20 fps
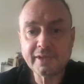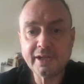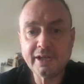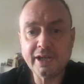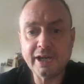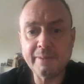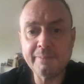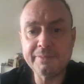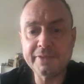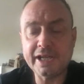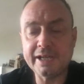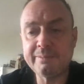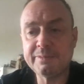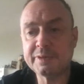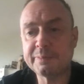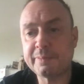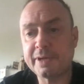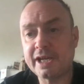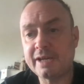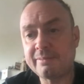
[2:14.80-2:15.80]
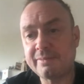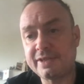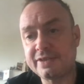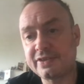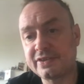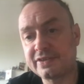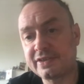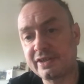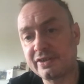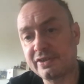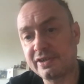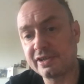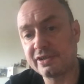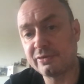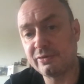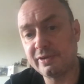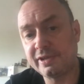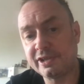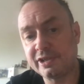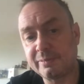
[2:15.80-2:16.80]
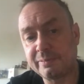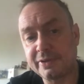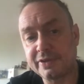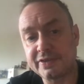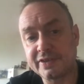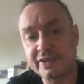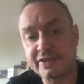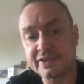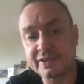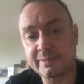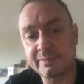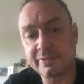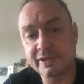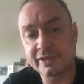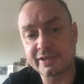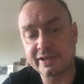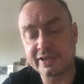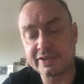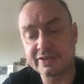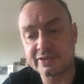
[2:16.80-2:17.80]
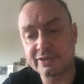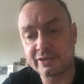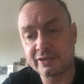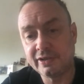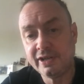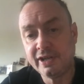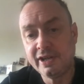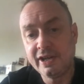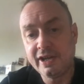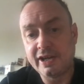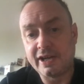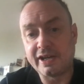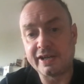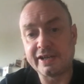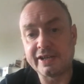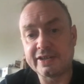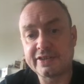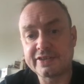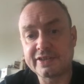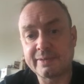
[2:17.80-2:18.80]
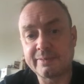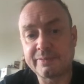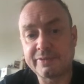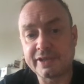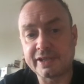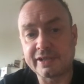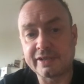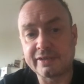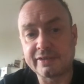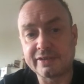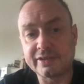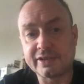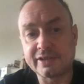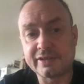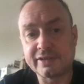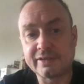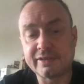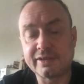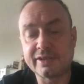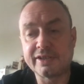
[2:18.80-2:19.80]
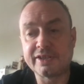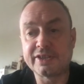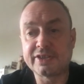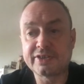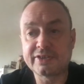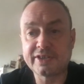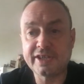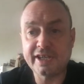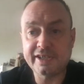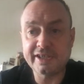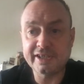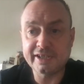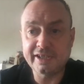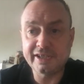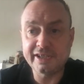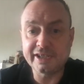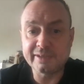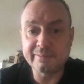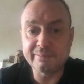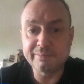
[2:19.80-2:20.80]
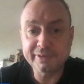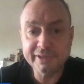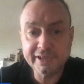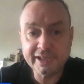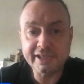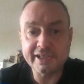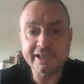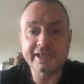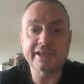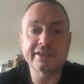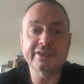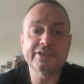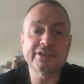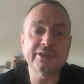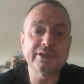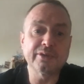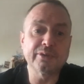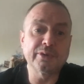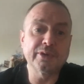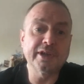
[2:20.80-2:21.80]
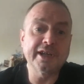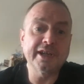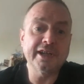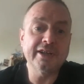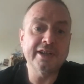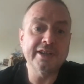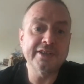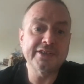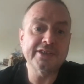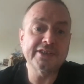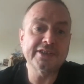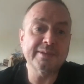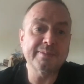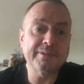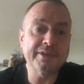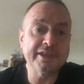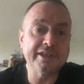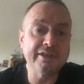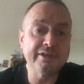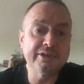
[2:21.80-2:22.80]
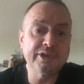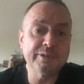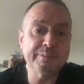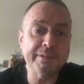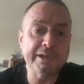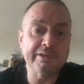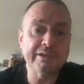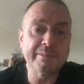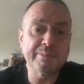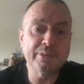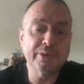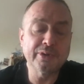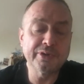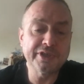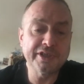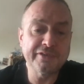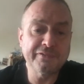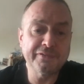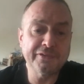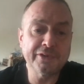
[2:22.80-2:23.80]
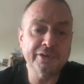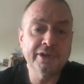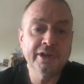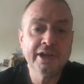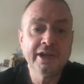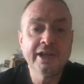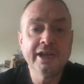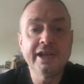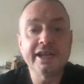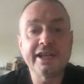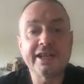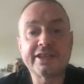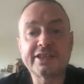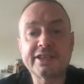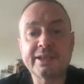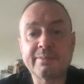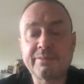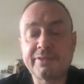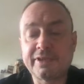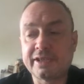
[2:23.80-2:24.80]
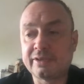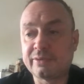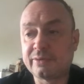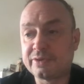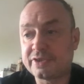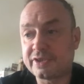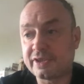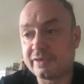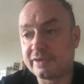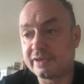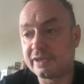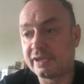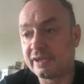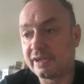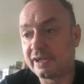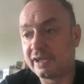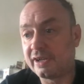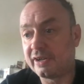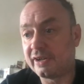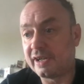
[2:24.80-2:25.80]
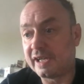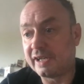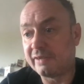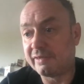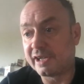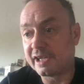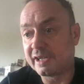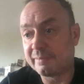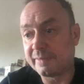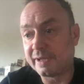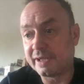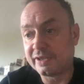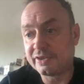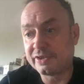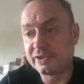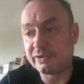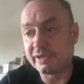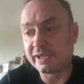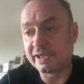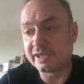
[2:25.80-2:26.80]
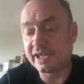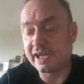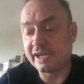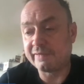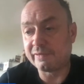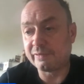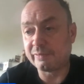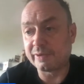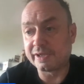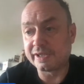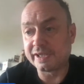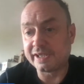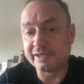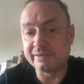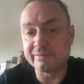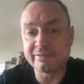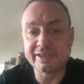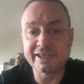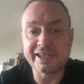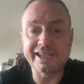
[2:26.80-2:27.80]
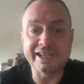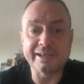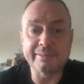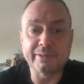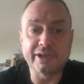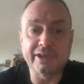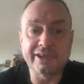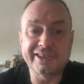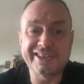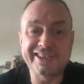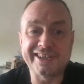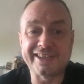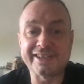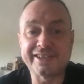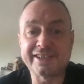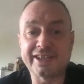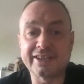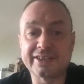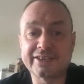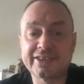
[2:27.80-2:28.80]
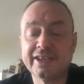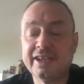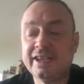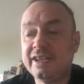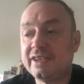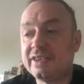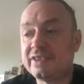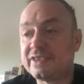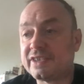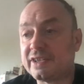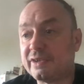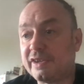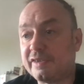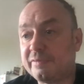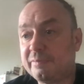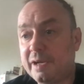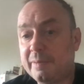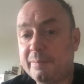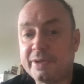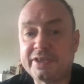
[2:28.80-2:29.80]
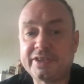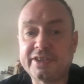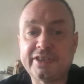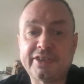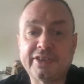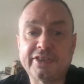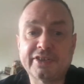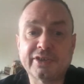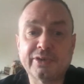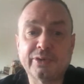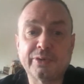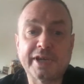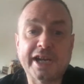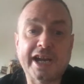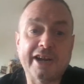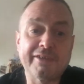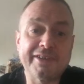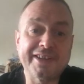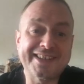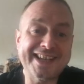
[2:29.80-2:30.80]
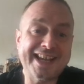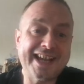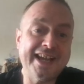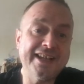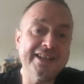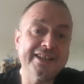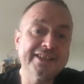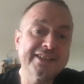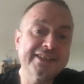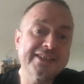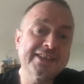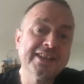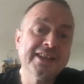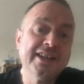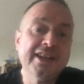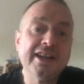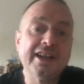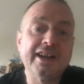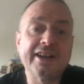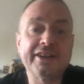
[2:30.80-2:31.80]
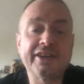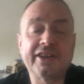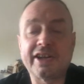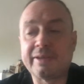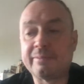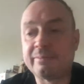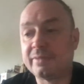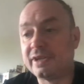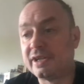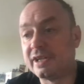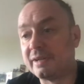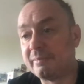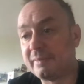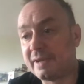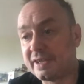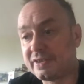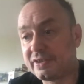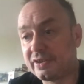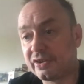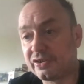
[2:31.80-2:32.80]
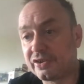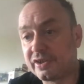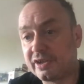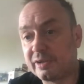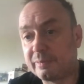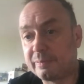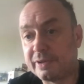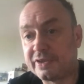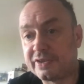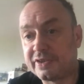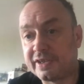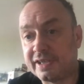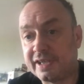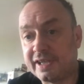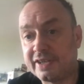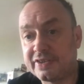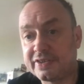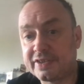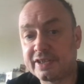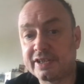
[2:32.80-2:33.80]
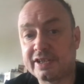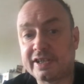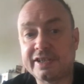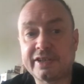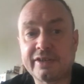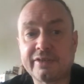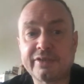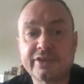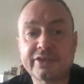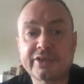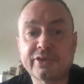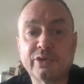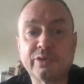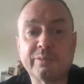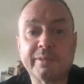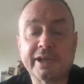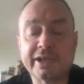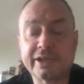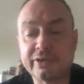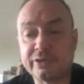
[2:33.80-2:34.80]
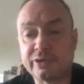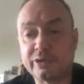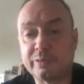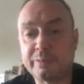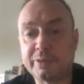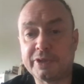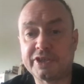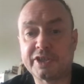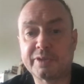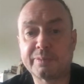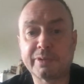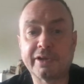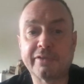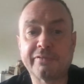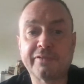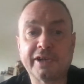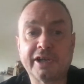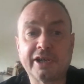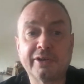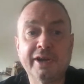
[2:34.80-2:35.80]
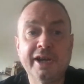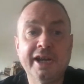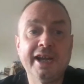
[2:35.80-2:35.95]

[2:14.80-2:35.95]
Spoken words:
Name spam is essentially calling your business something that it's not, and it's something that is technically completely against the Google guidelines. It's something you could be reported for. It's something also that I highly recommend doing, that everyone in clinic marketing does. So if my business is called Harry's Hands and I'm a massage therapist in Leicester, I don't just call my Google Business Profile